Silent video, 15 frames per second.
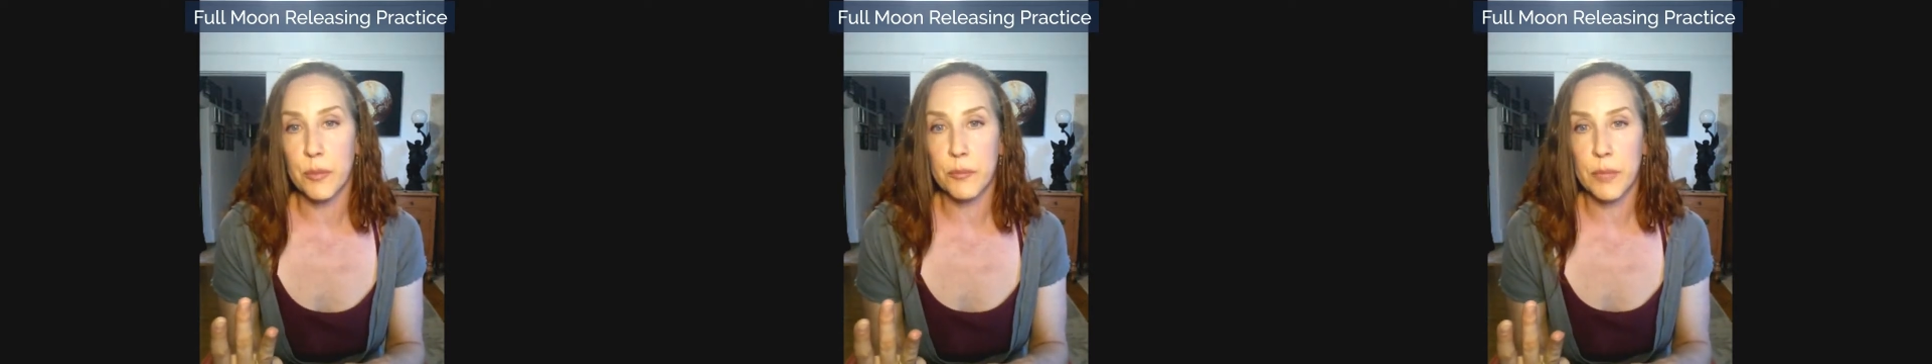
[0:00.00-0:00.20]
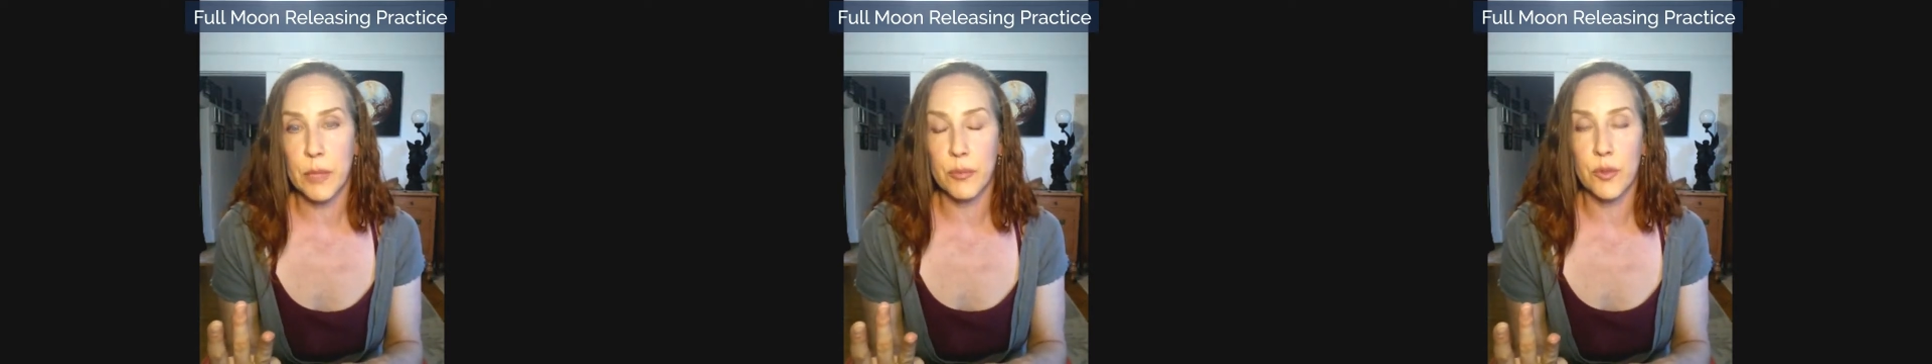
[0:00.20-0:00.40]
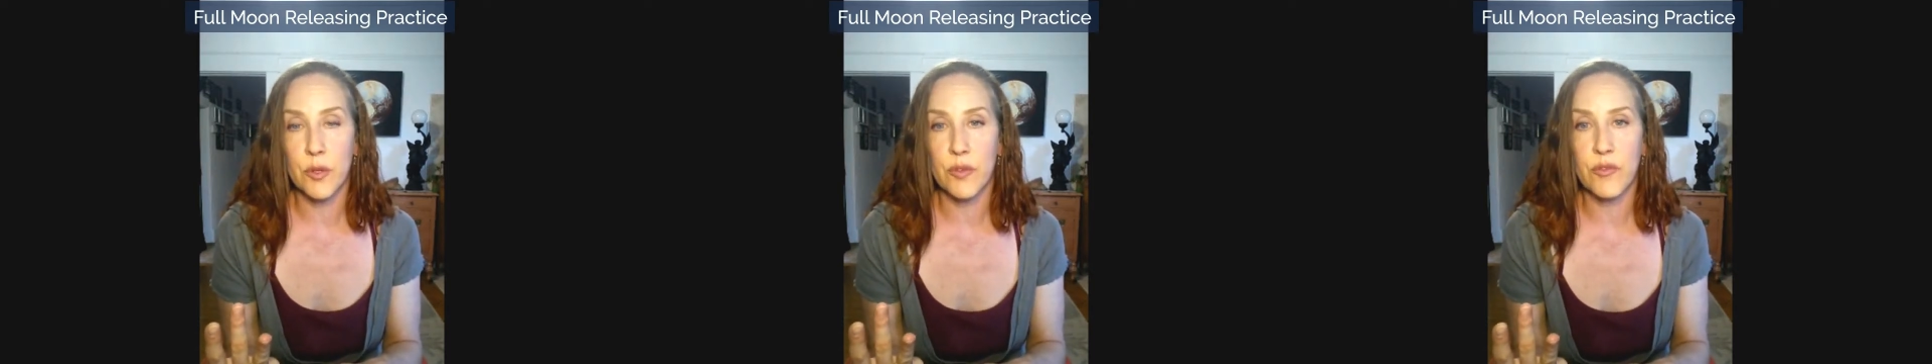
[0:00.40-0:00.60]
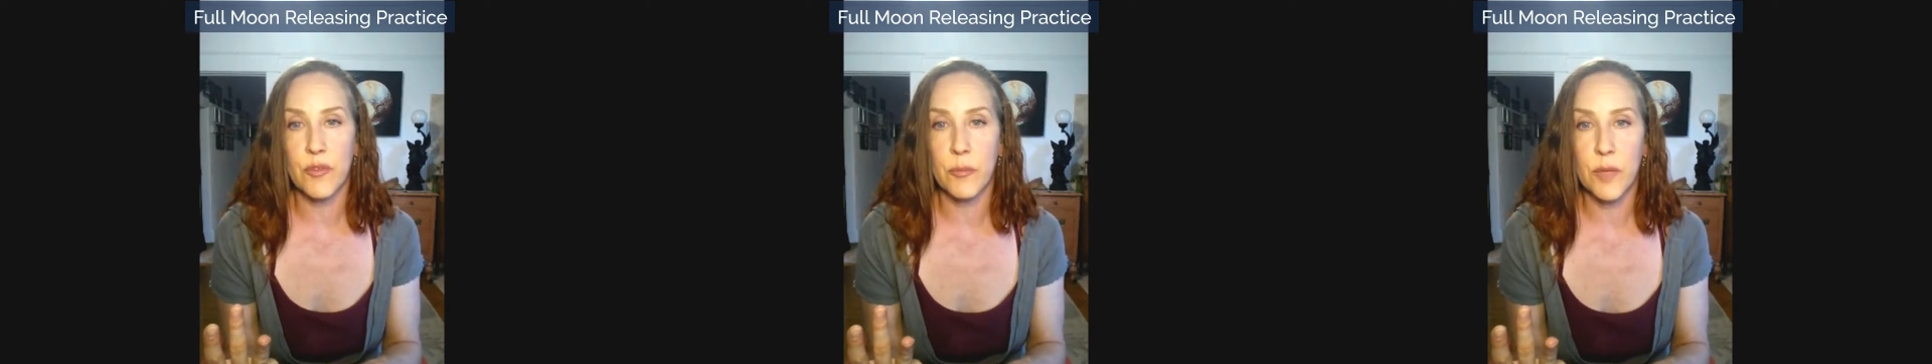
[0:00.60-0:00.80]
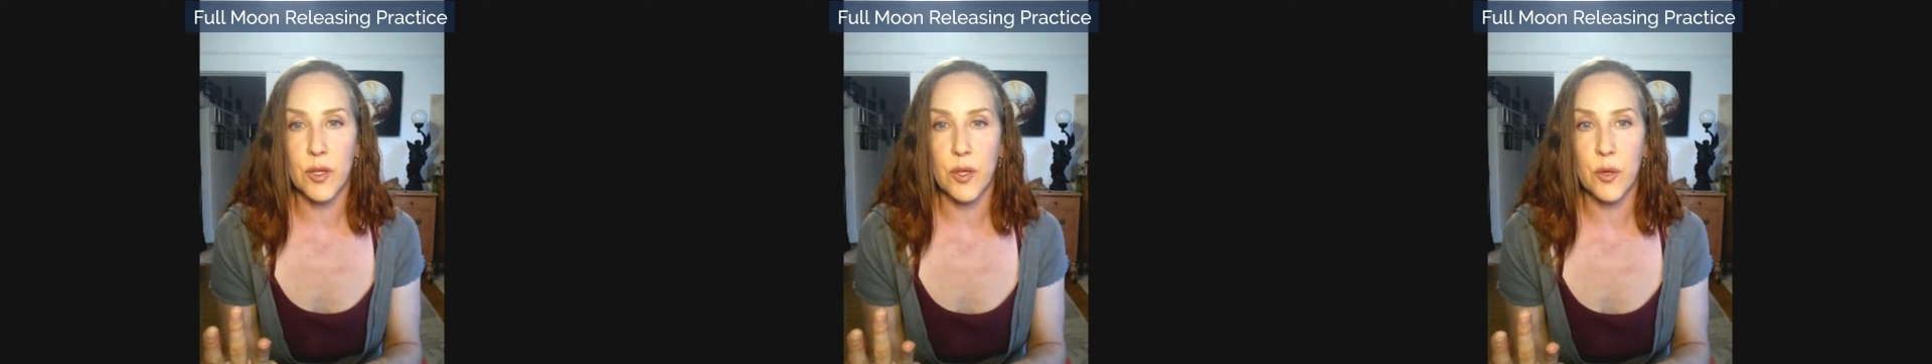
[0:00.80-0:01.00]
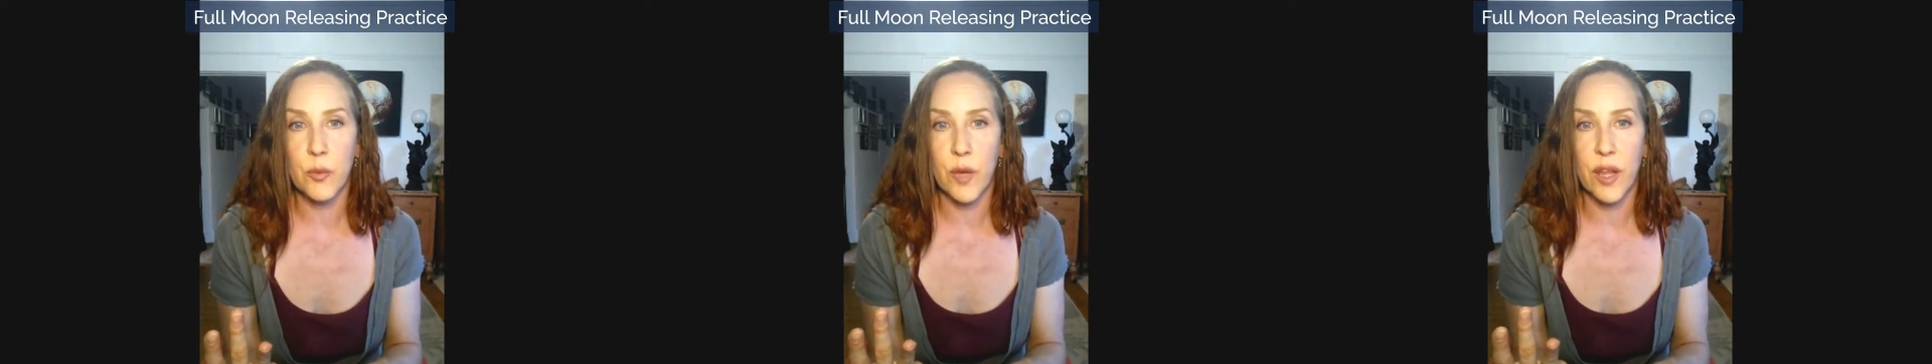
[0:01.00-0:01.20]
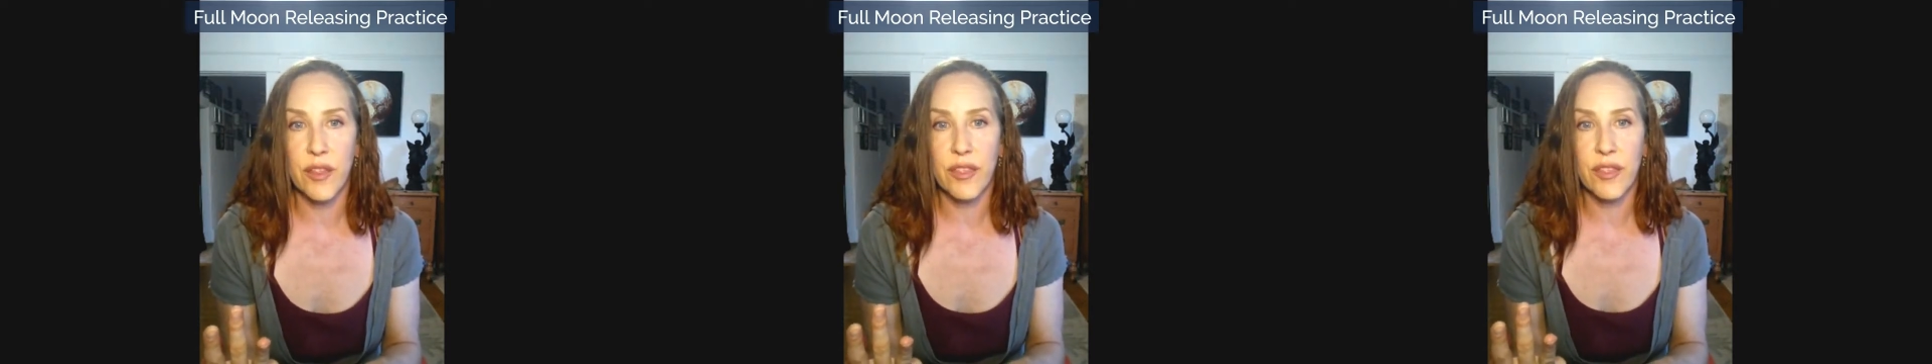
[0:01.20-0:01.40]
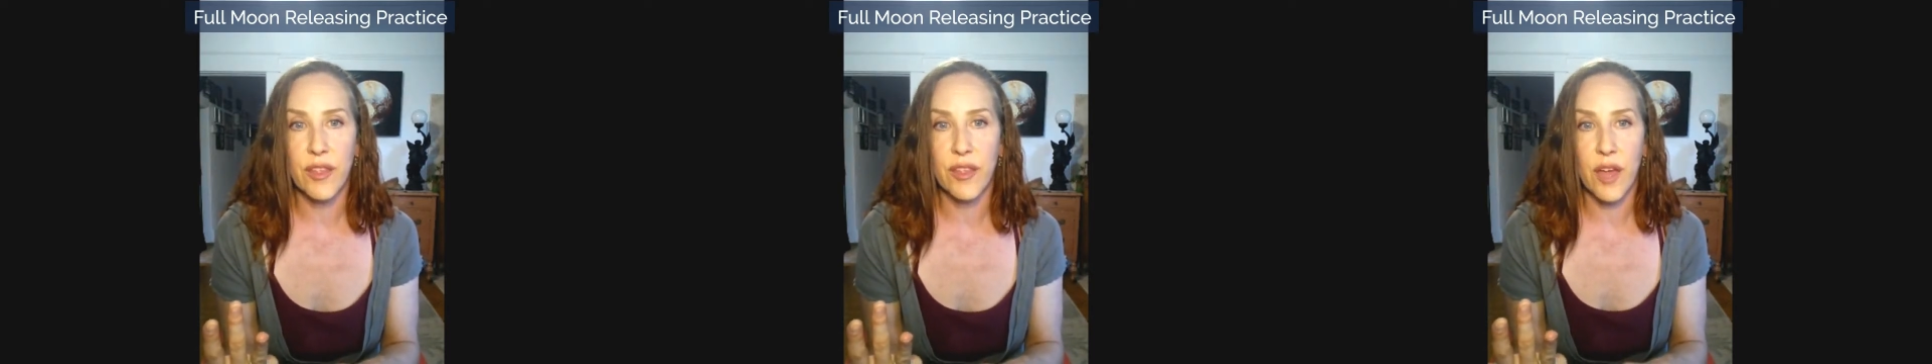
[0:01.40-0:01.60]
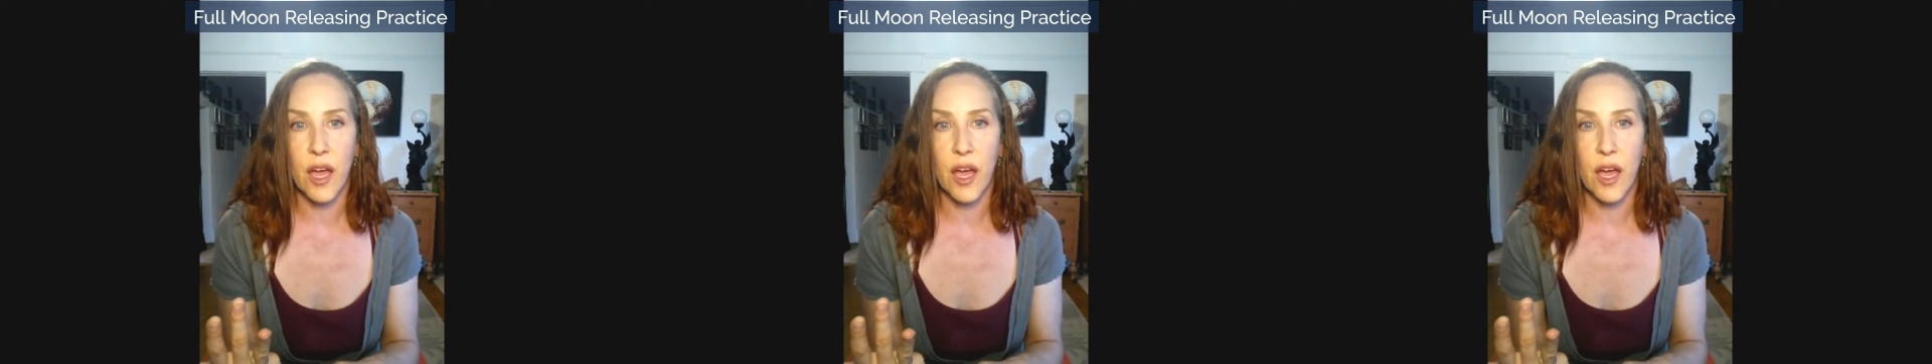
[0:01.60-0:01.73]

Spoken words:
people are familiar with.